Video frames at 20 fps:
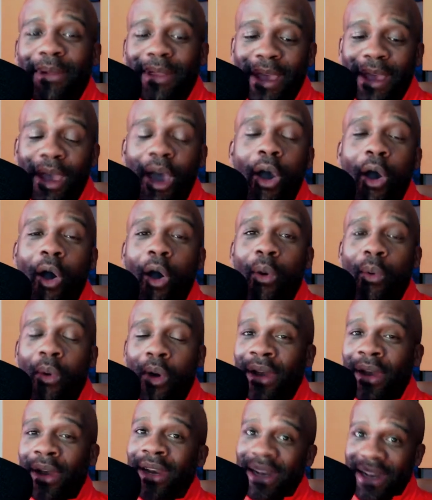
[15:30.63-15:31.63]
They all
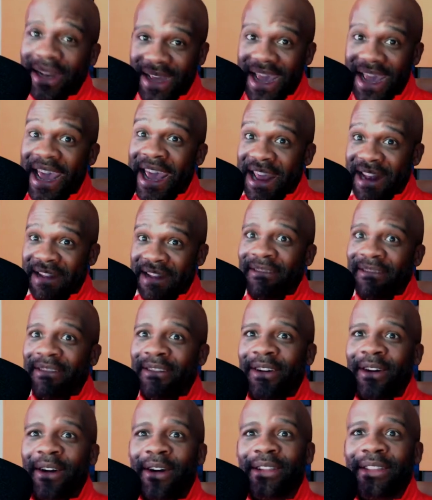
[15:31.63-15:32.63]
wanted in
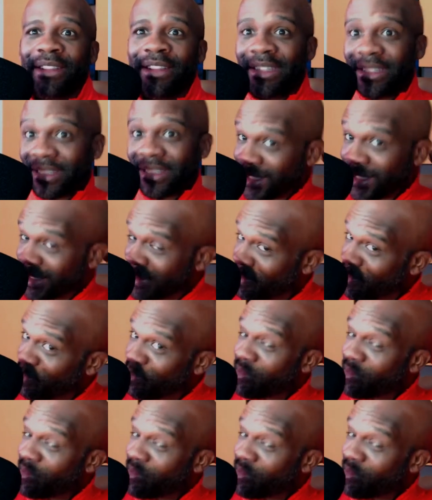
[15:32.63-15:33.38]
on this